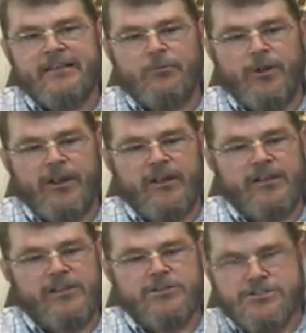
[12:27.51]

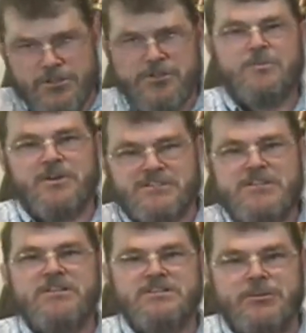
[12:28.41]
where you shoot the
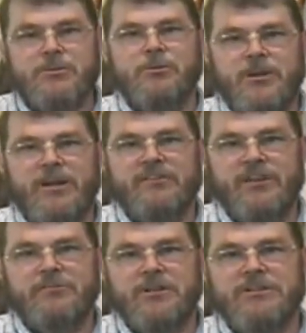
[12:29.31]
musket until you run out of
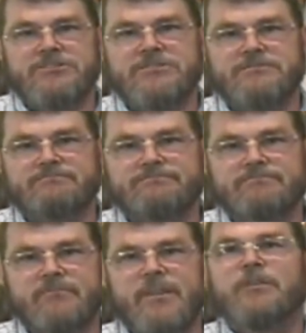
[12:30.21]
ammunition.
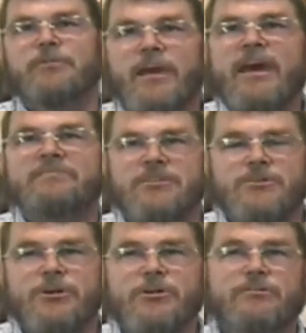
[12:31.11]
And if you have to
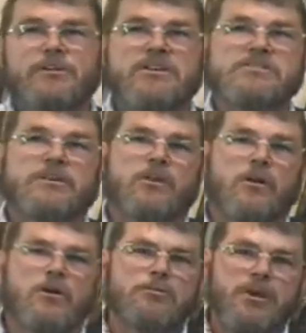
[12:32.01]
do it, you fix a
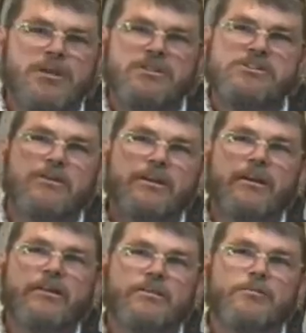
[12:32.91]
long appendage on the
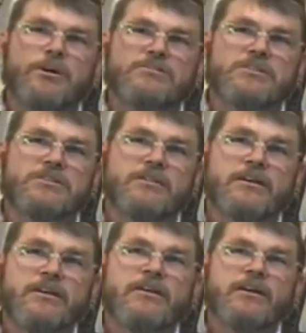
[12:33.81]
end of the musket
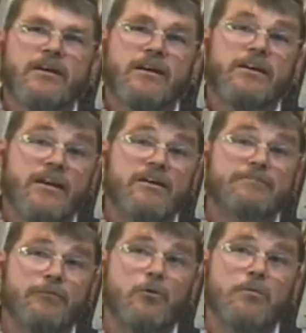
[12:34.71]
in a knife
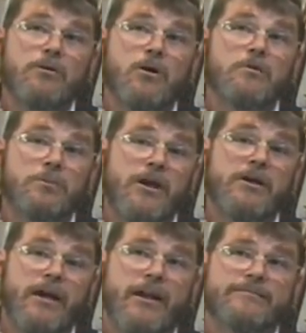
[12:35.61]
form called a
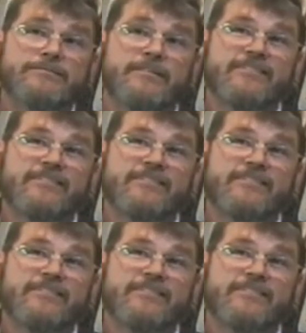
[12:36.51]
bayonet.